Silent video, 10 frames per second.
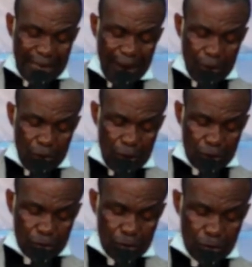I
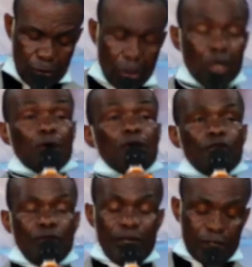want to
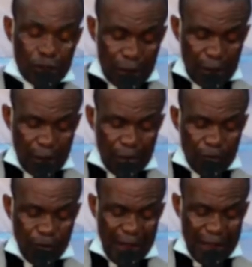finish on the number
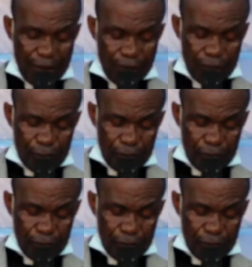5